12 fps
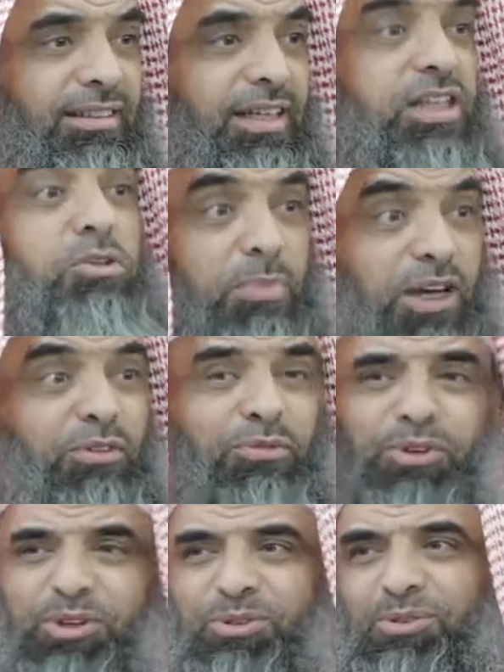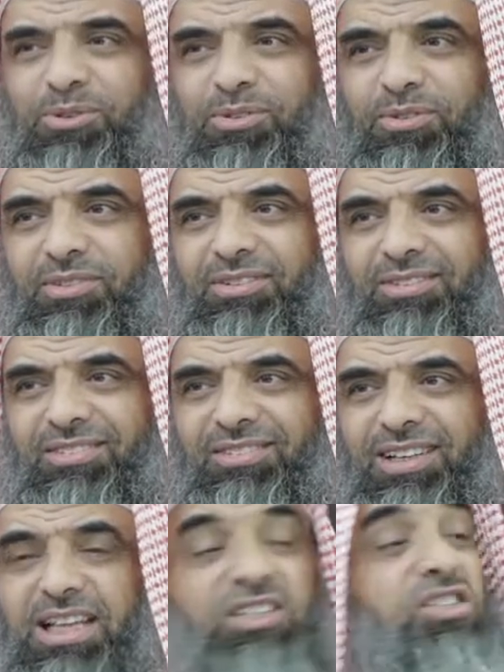It's better for you.
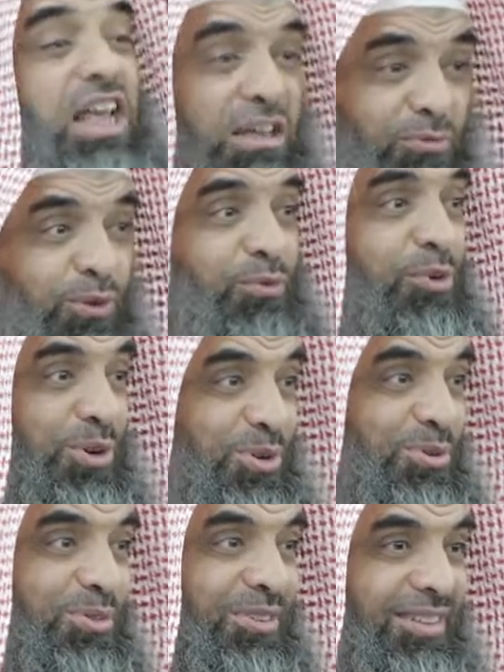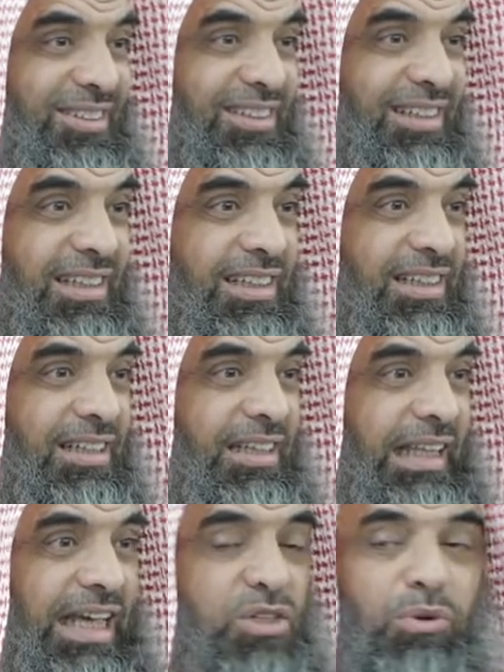It's safer for you.
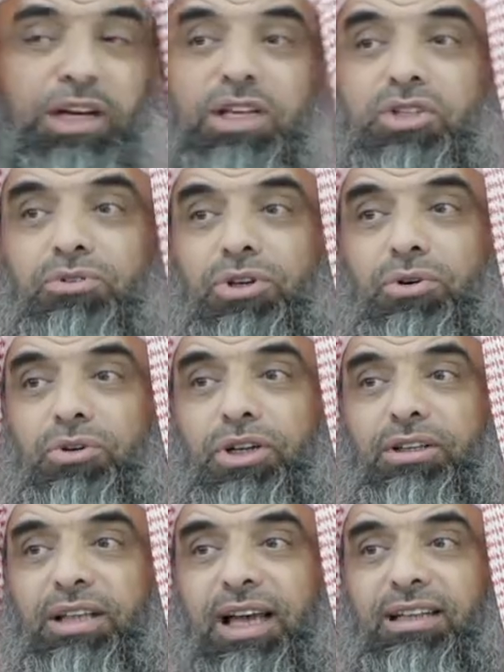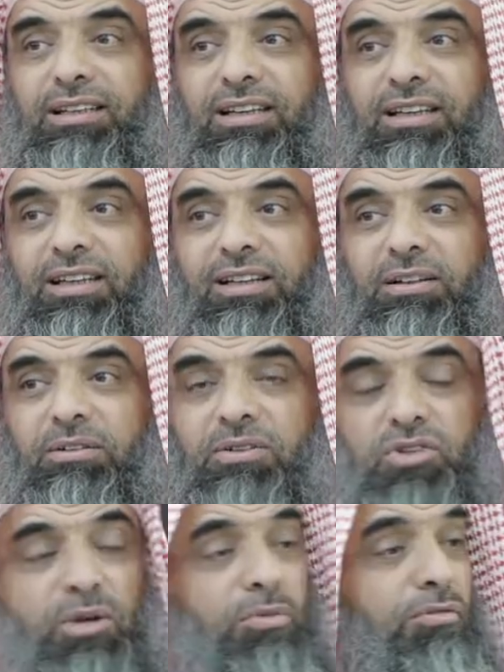That's why it's recorded that
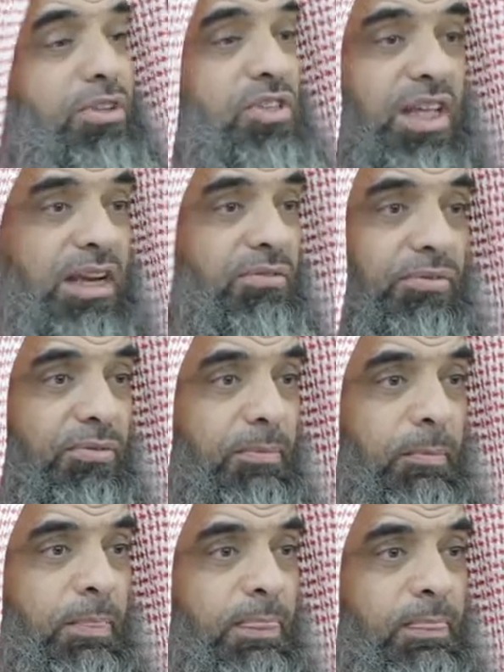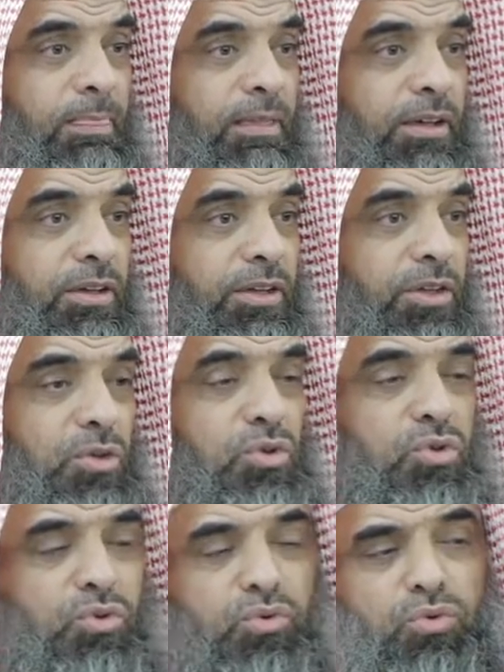some of the Salaf
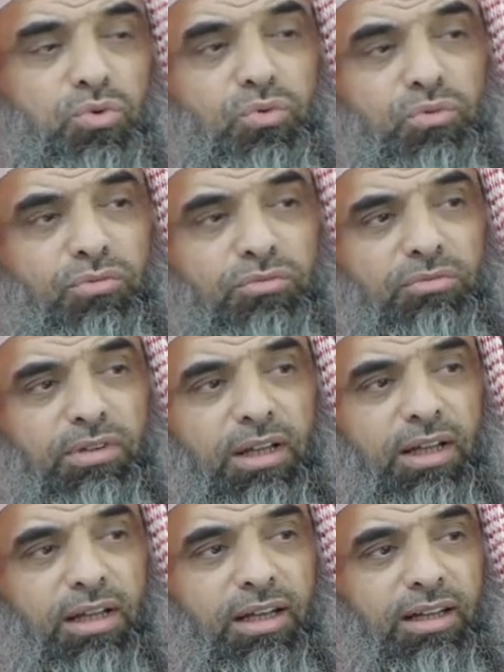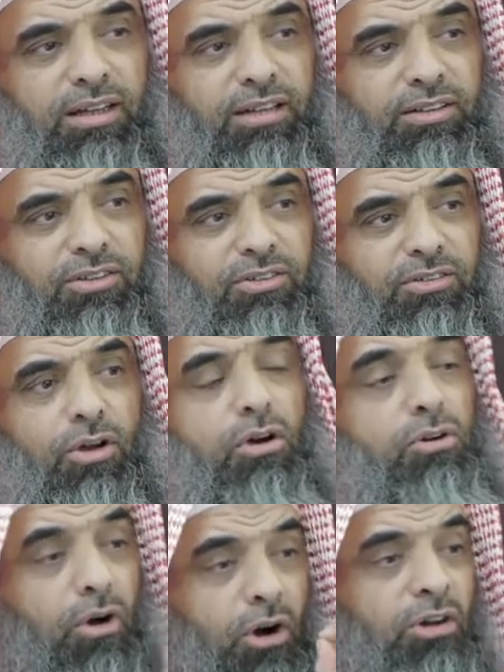used to uh,
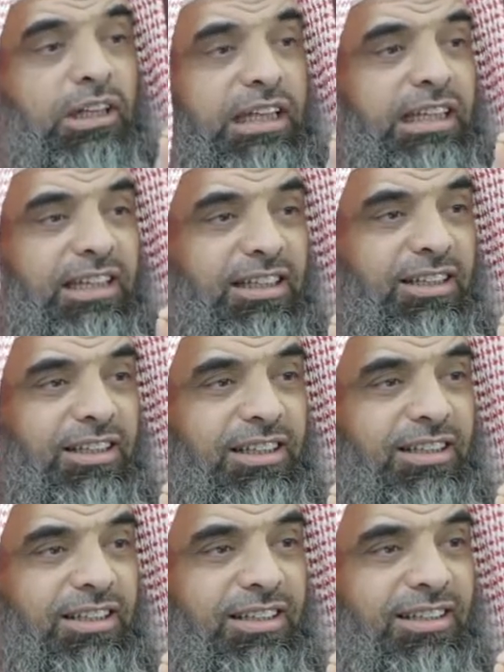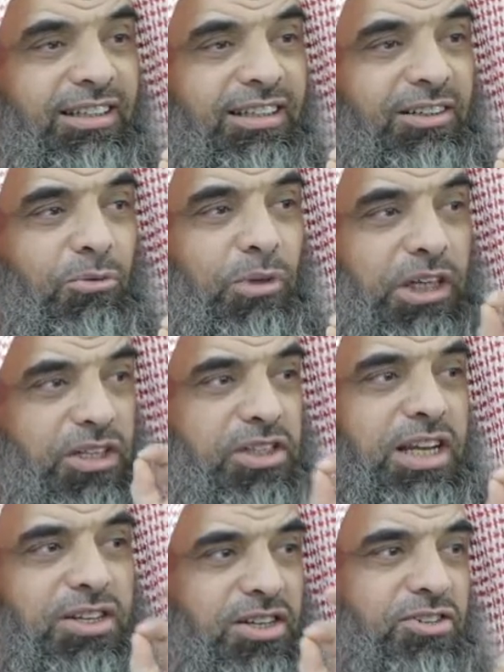talk only when it's
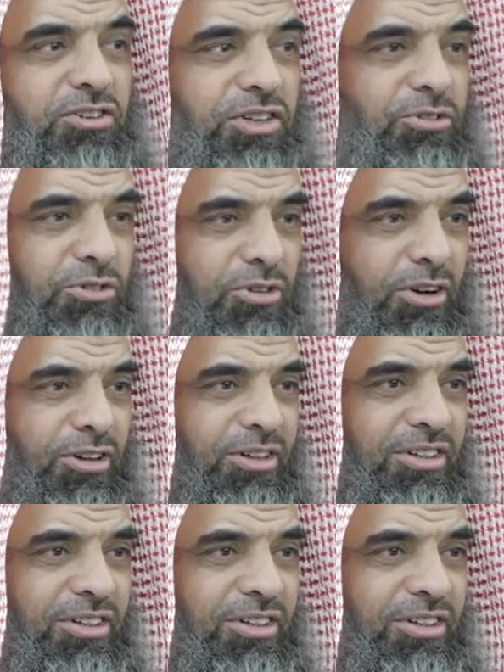necessary to talk